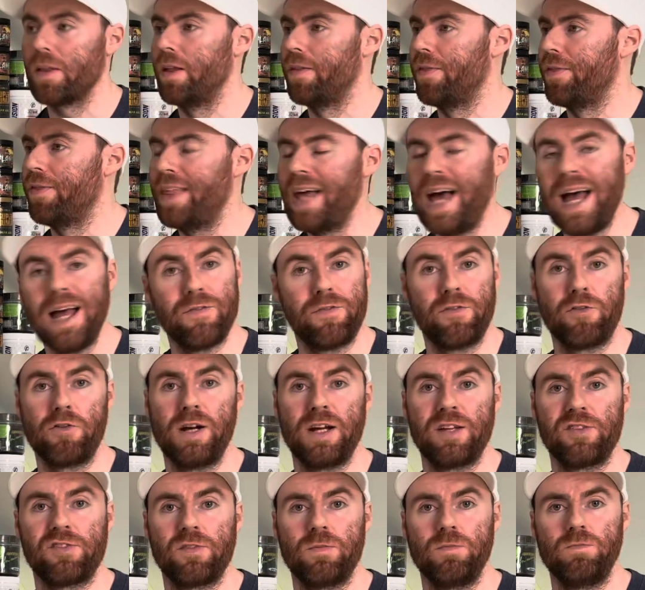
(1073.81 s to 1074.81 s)
That, for
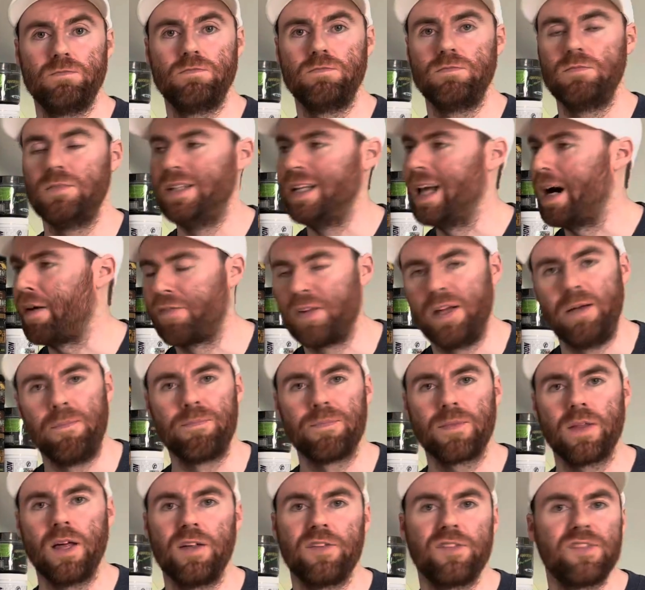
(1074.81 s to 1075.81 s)
us, love it.
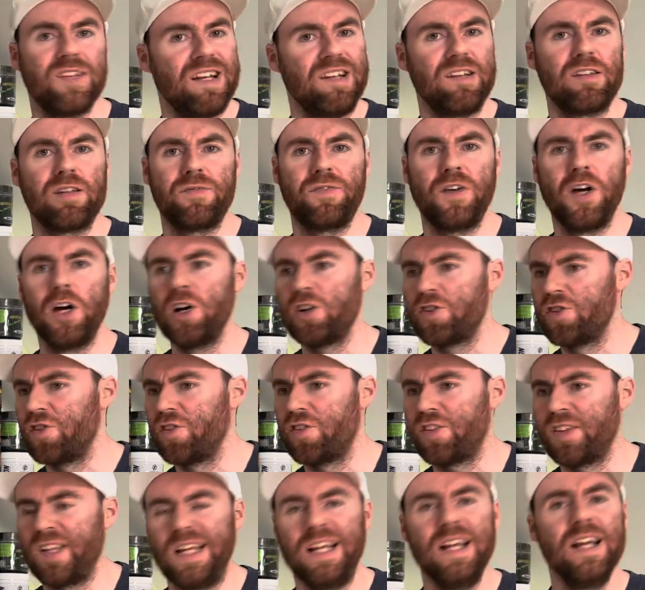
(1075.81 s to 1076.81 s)
Sense of
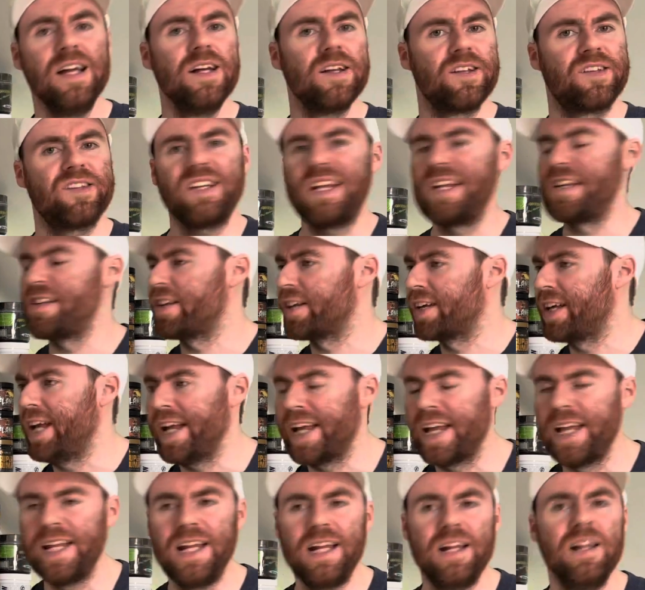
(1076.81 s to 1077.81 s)
urgency, sense of
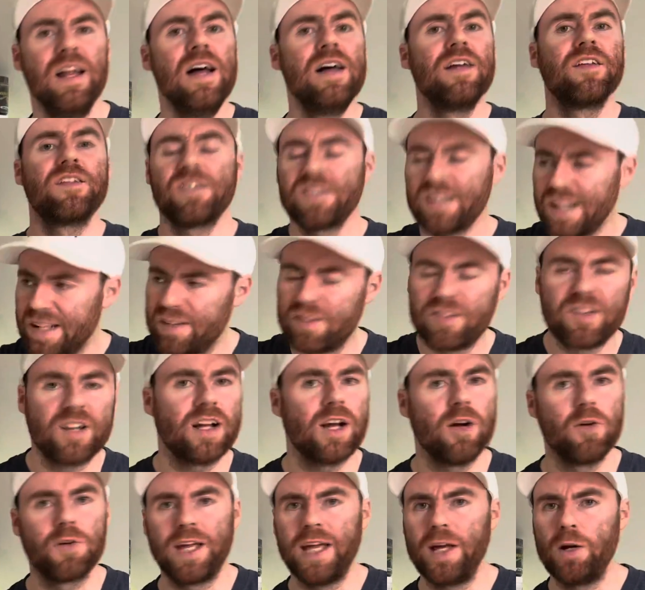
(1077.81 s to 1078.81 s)
kicking in, sense to
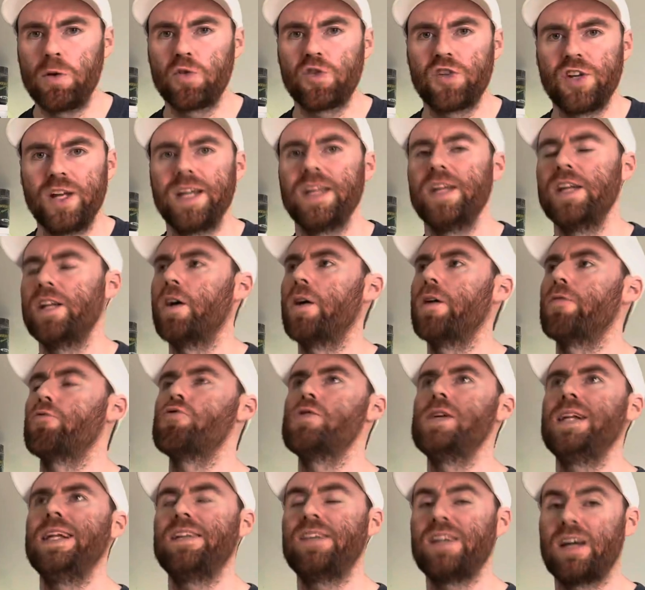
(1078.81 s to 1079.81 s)
go kill shit. You know, it
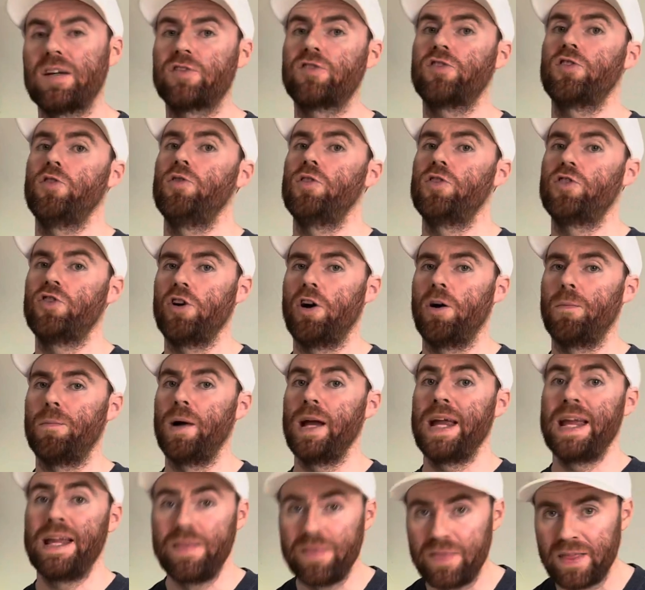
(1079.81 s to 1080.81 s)
really does do the job
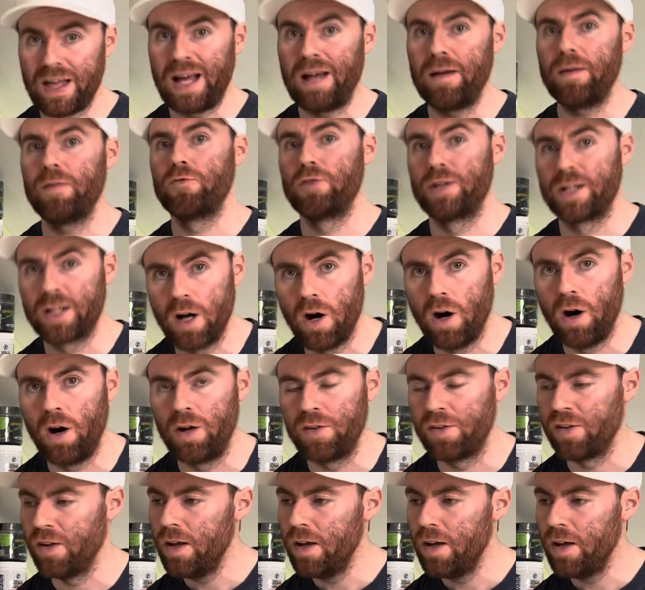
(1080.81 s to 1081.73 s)
in that regard.